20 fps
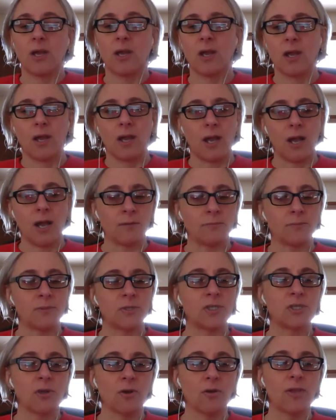
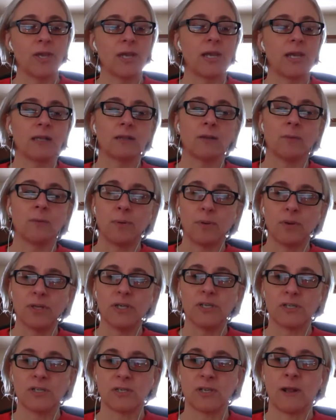So they get the
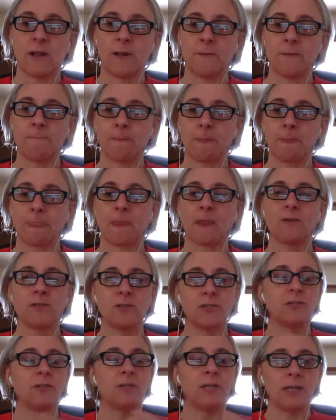police,
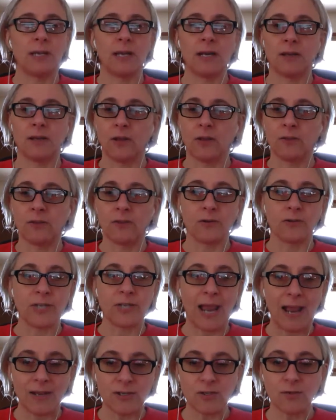they get a little
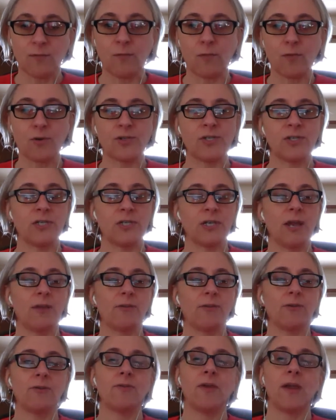task force
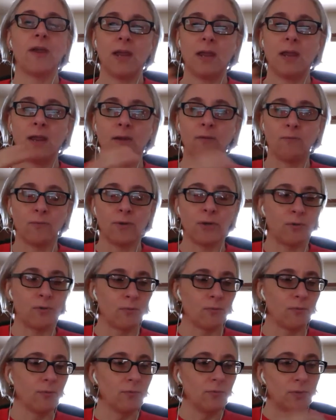together. They
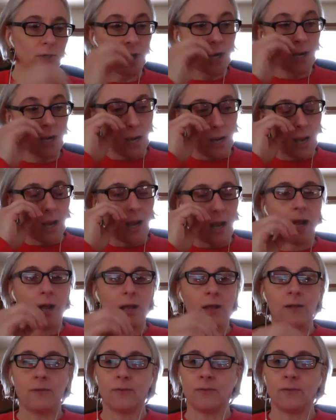recruit
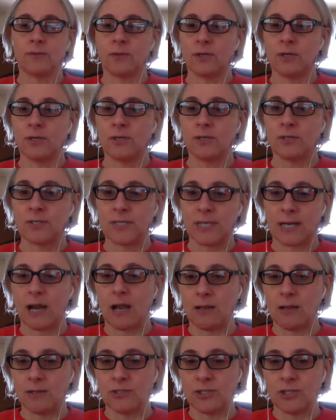the
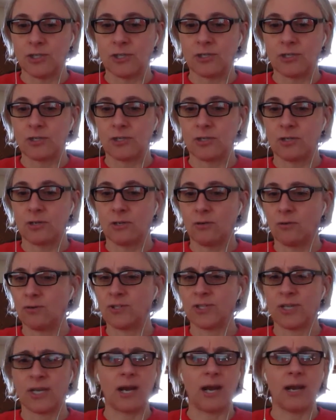psychologist or
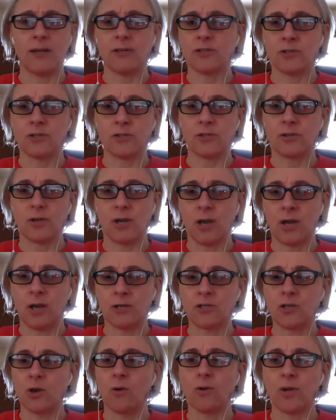psychiatrist,
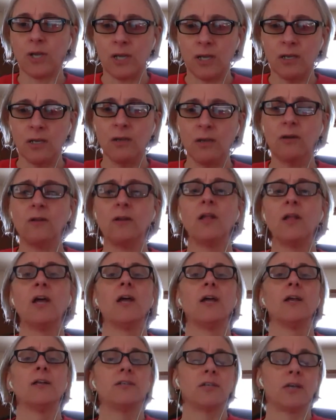Tony Hill,
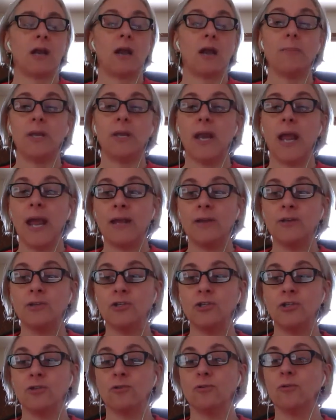to come in
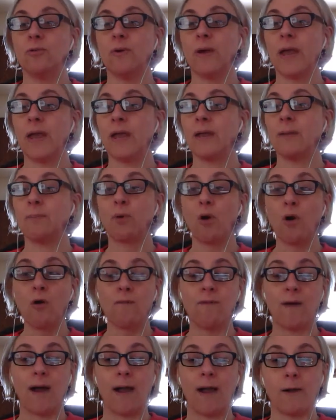and do a
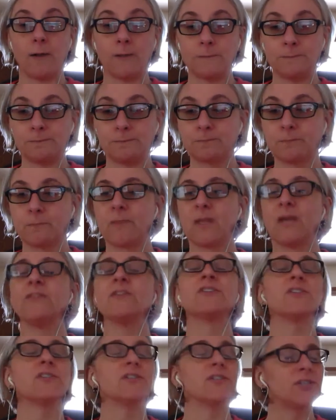profile. And
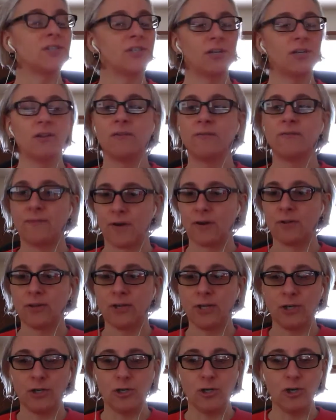this is still a
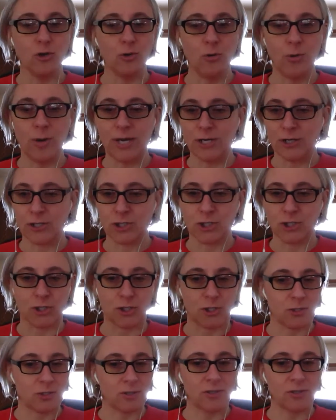fairly
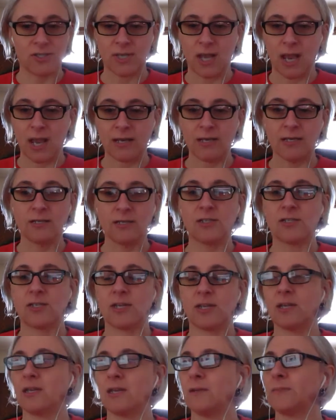new-ish science,
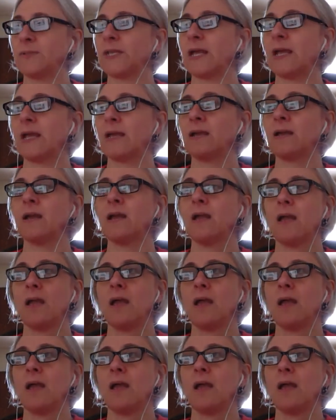they keep saying.